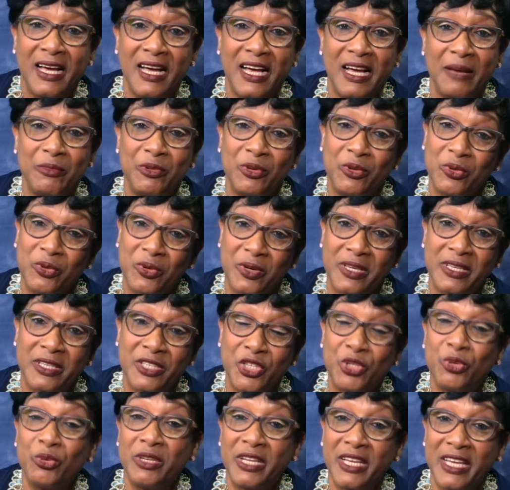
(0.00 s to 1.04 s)
you
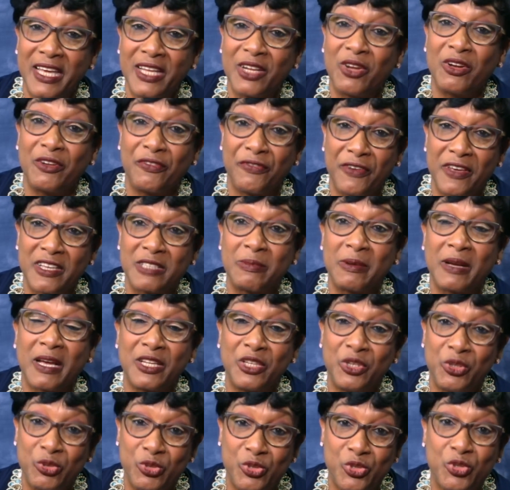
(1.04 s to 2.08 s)
tuning in on Facebook and
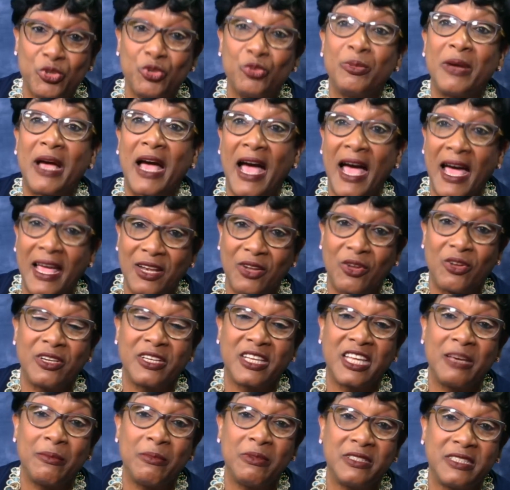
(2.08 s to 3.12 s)
YouTube and on
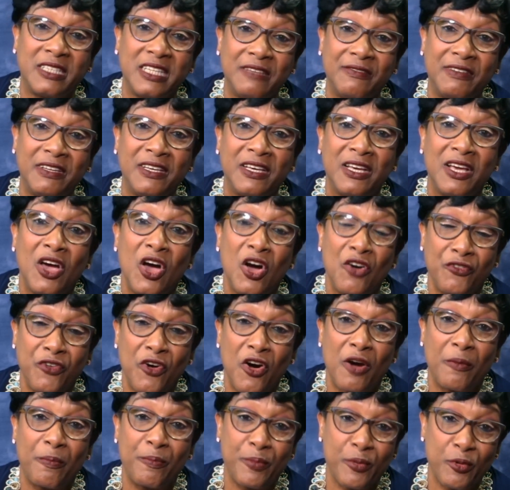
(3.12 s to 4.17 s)
cable TV for
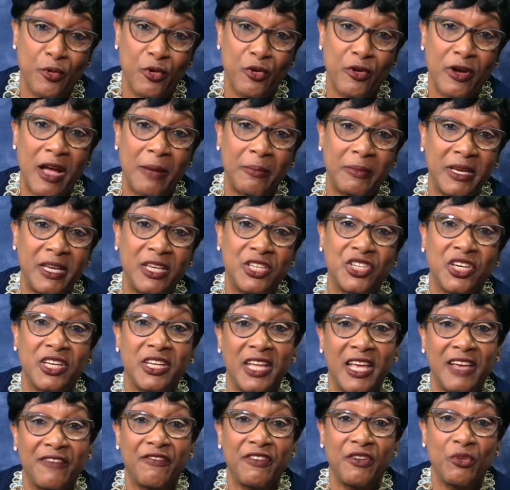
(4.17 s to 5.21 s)
our program each and
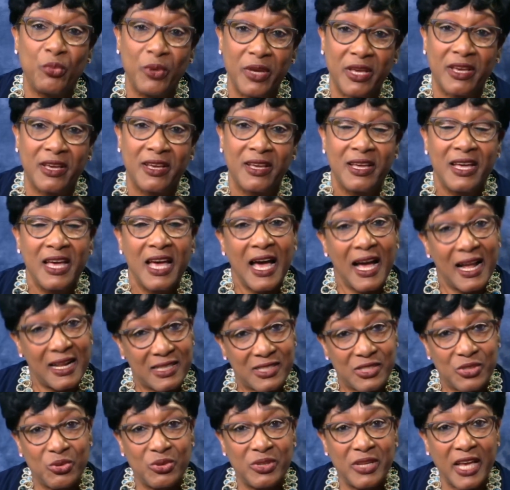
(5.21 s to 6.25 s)
every week. I'll
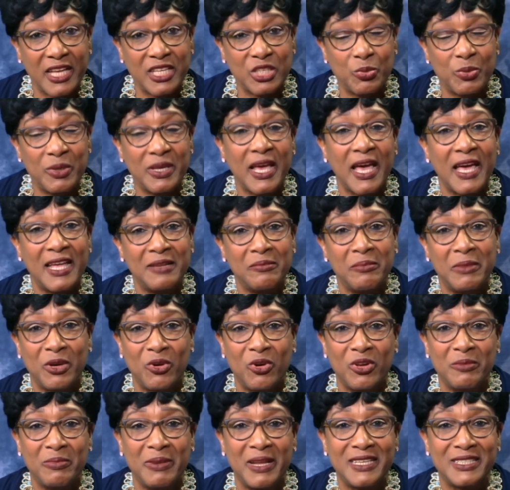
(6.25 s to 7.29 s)
see you next week, and may
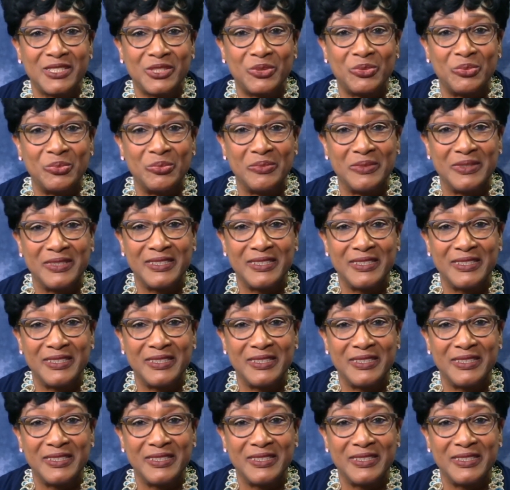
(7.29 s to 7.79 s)
God bless you.